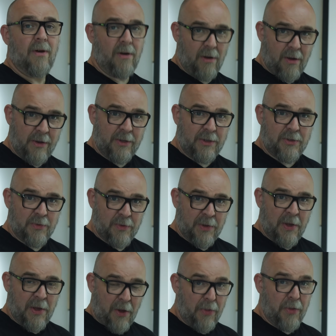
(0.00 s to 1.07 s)

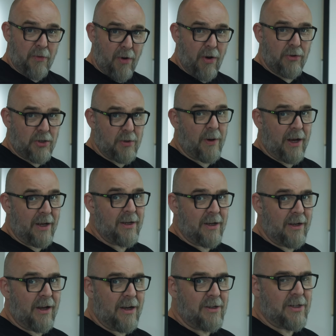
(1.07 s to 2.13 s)
on the road to
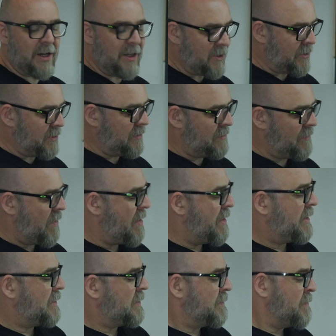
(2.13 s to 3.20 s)
idealisation.
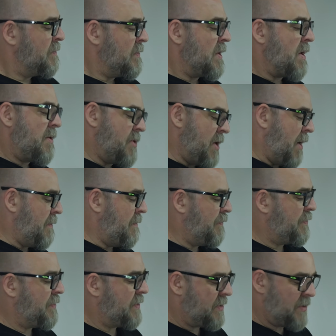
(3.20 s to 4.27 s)

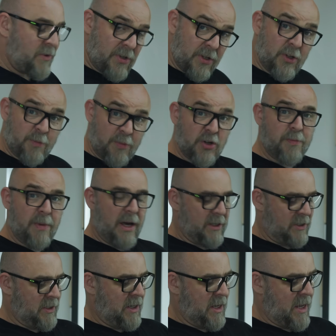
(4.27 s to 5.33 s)
So there's brush
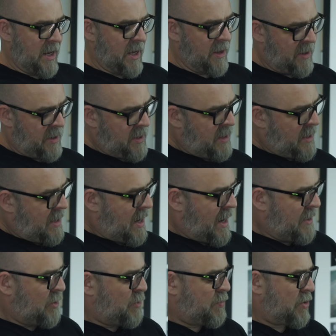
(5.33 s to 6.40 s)
marks in there,
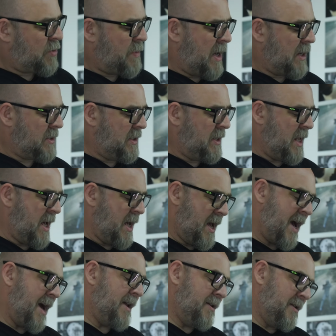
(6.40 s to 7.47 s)
and there's brush marks in there,
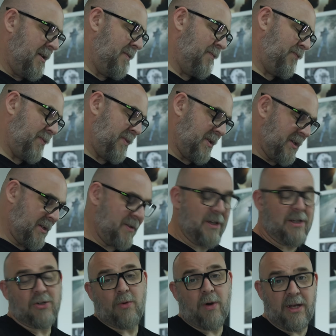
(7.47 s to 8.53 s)
and
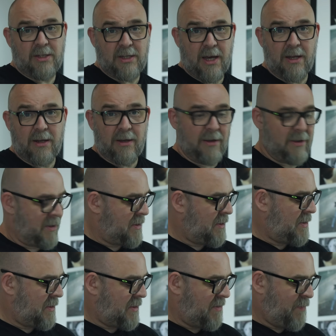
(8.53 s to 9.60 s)
it's quite tidy.
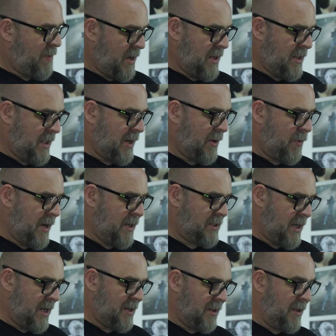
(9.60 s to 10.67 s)
They've painted that quite
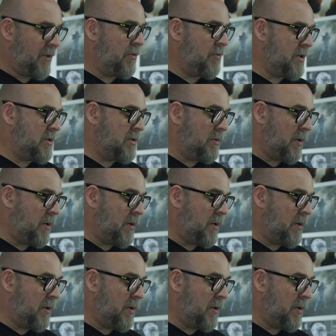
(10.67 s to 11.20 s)
tidily. On the original